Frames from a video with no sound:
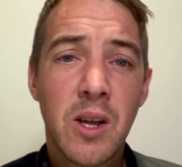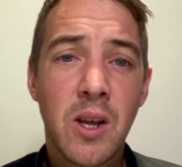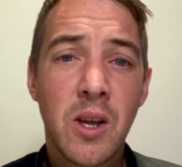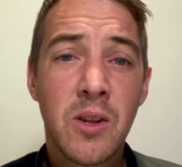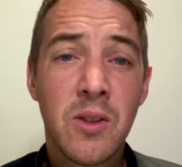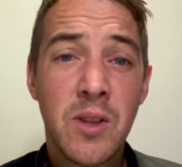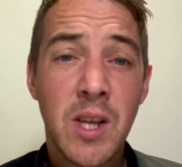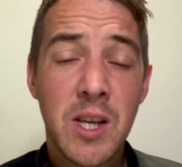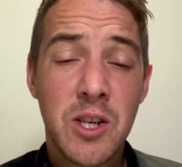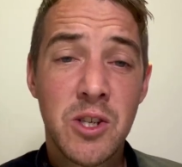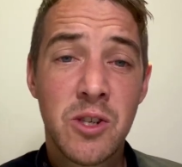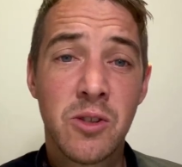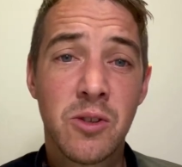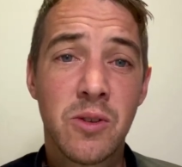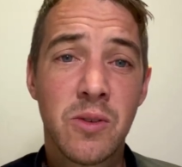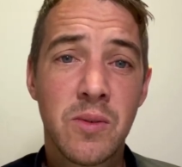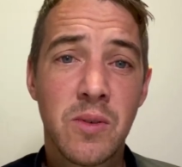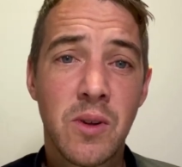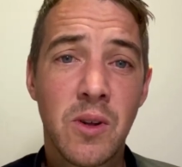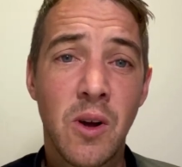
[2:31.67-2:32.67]
conditional
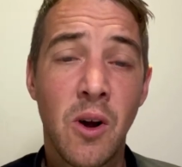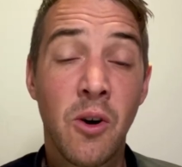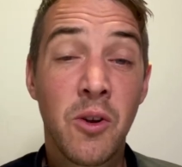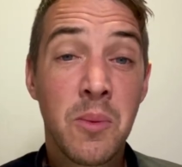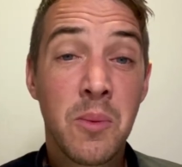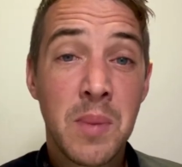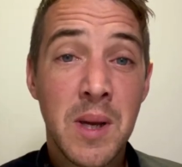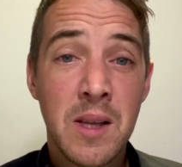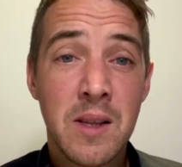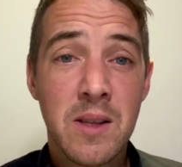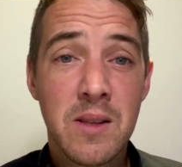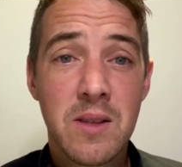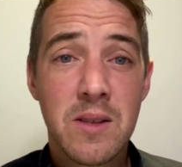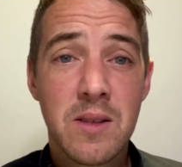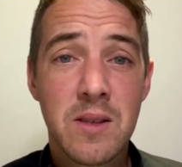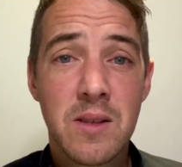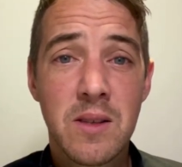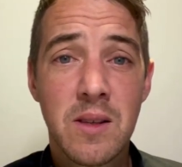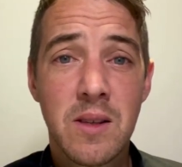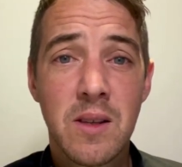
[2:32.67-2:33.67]
on
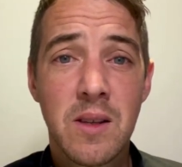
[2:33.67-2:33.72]
obedience.